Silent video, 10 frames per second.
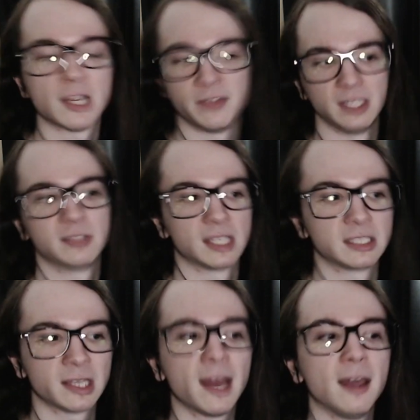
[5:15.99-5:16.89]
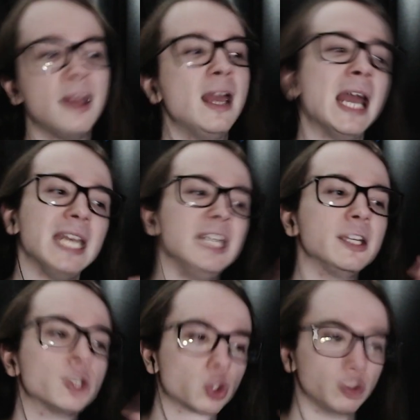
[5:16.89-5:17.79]
and things like that, and needing
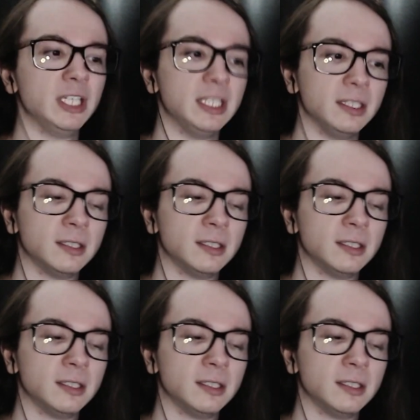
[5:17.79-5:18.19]
a treaty